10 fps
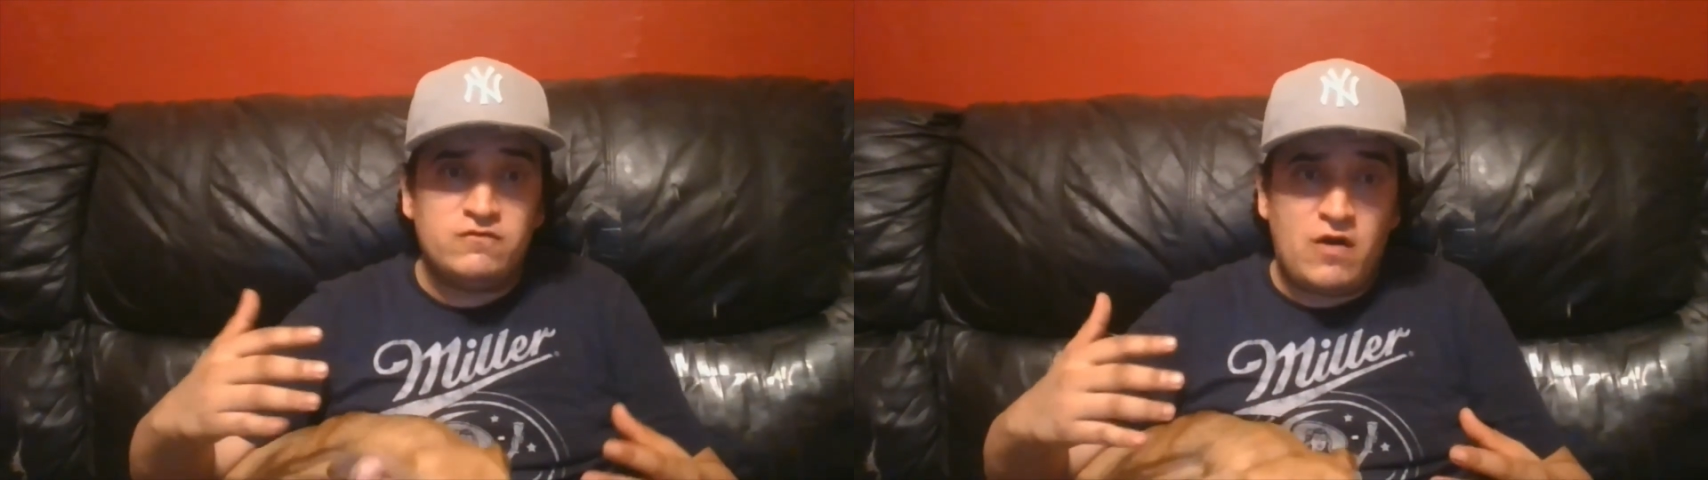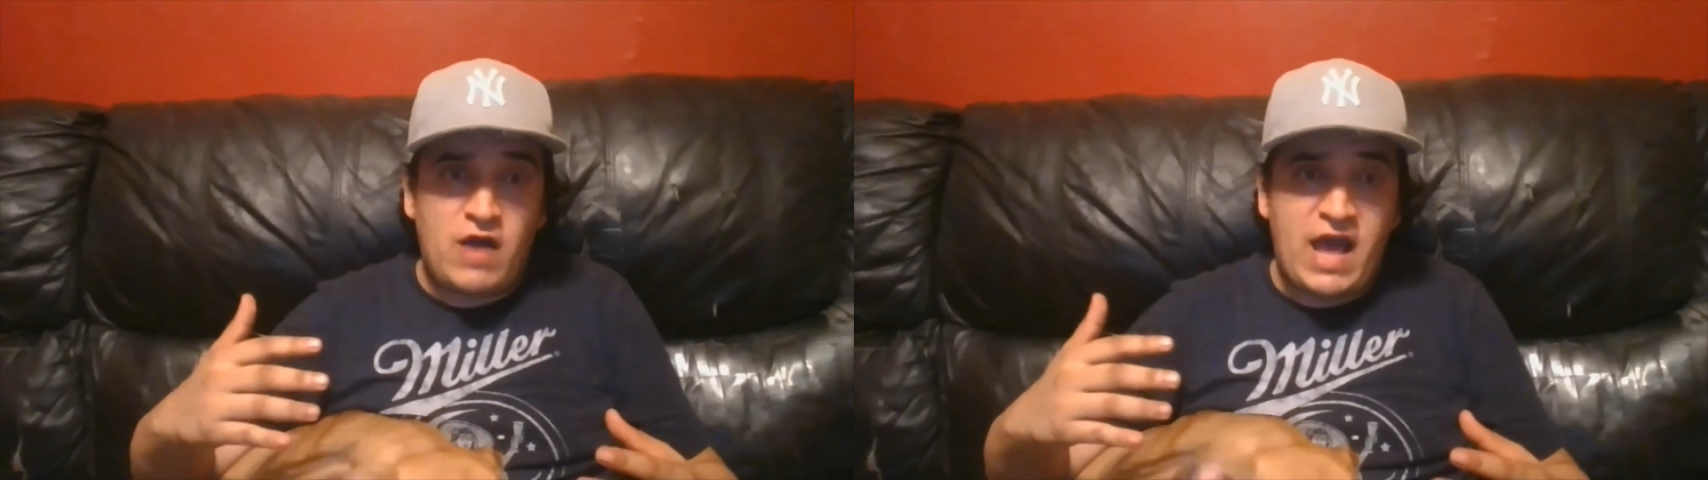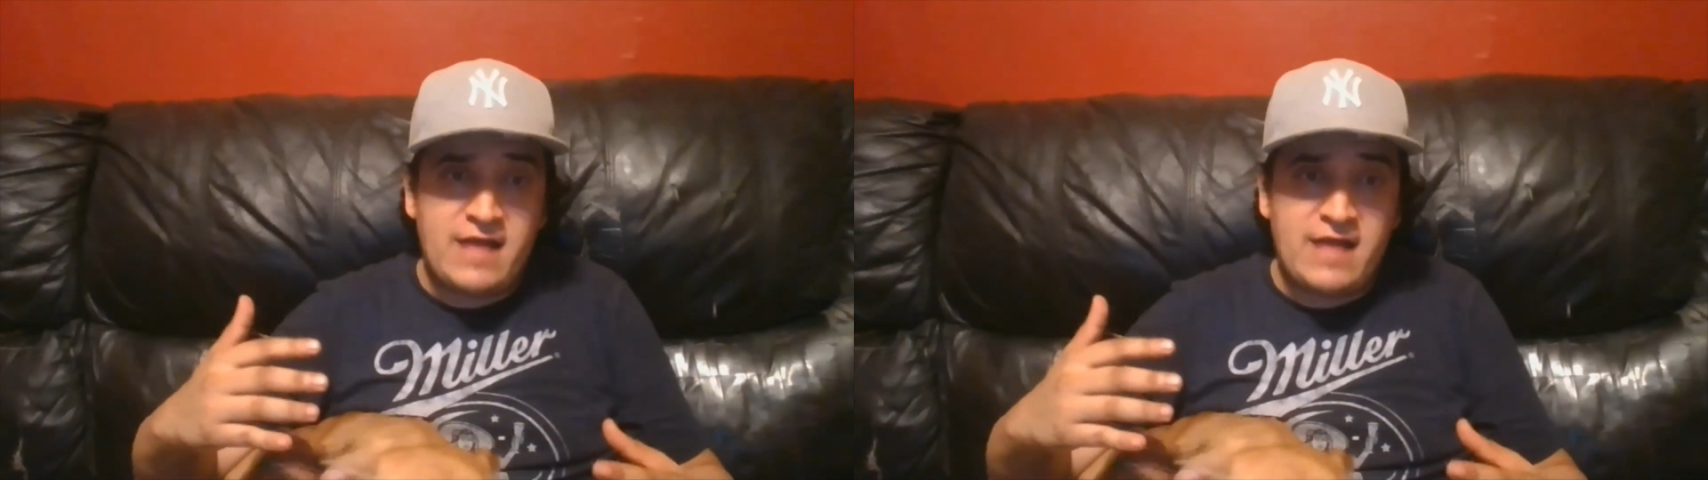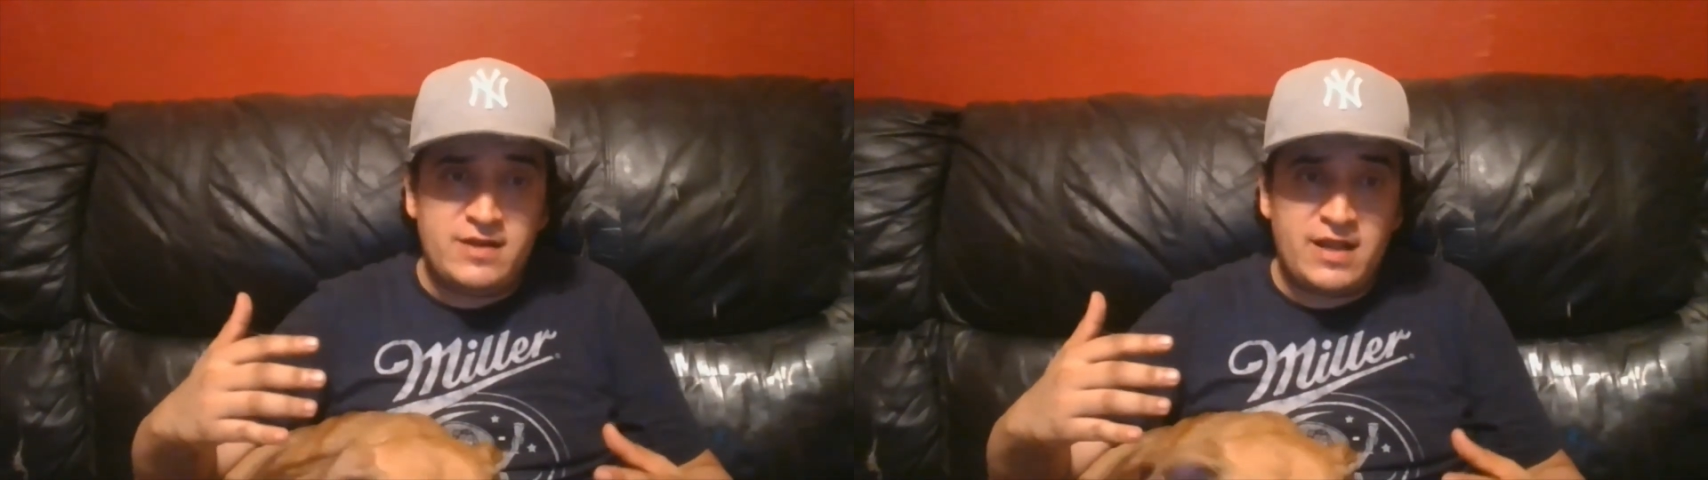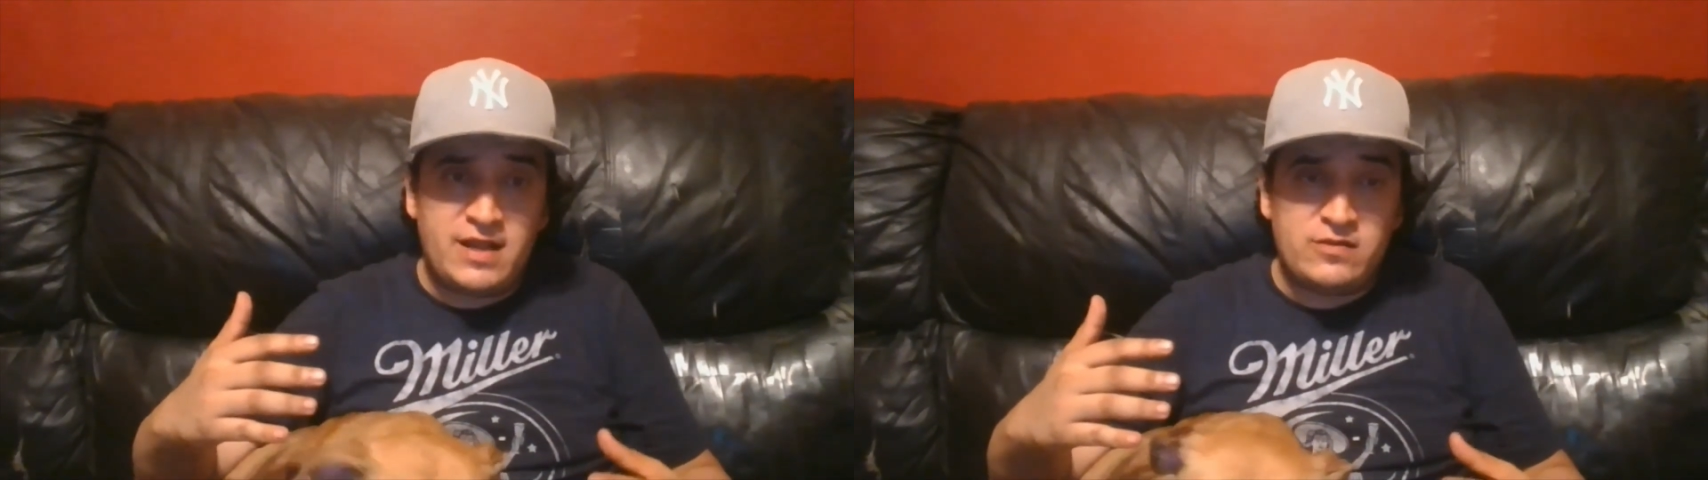
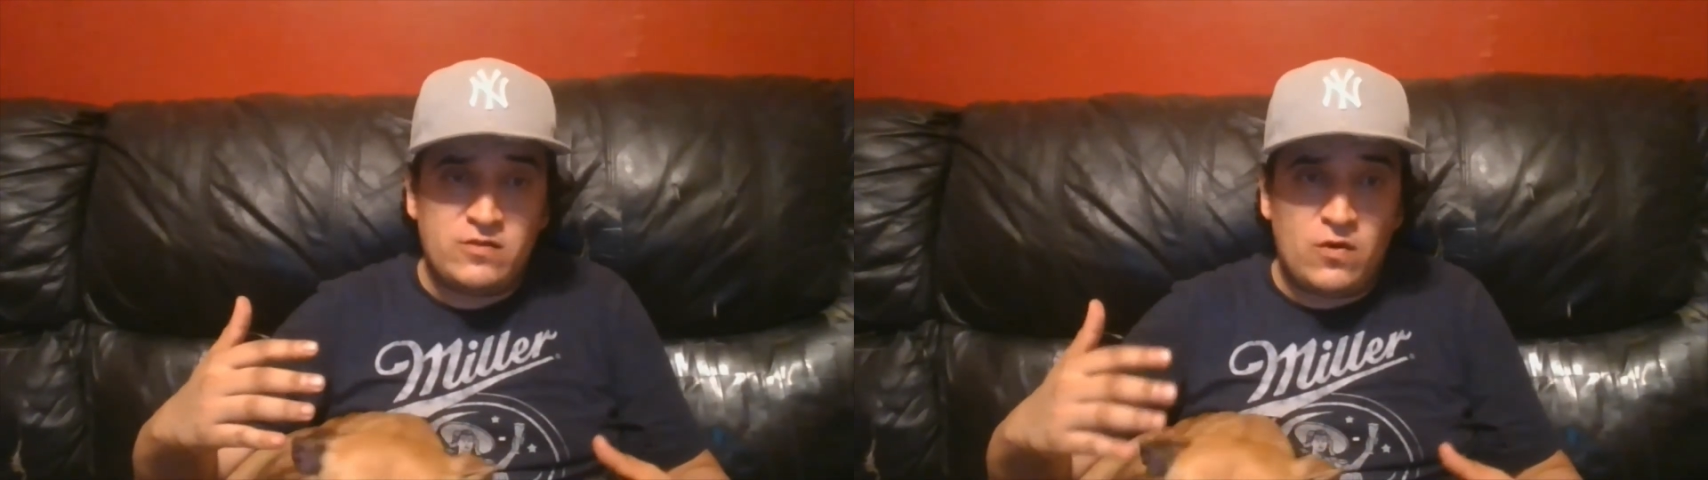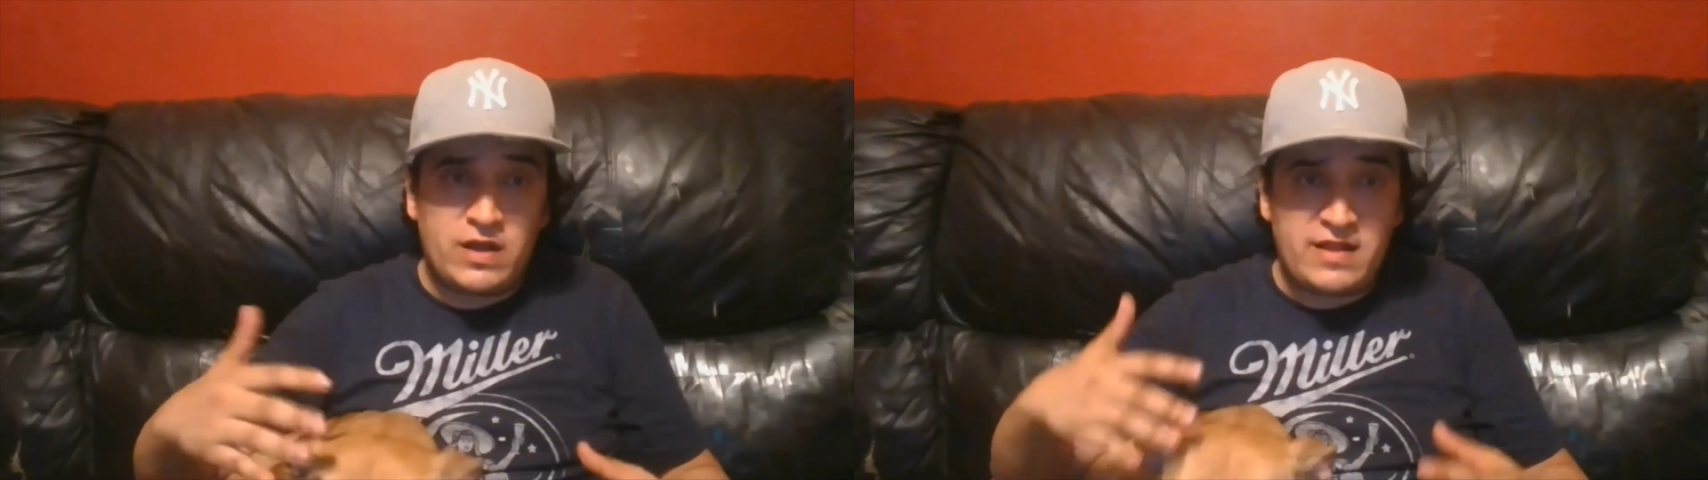handling a dog in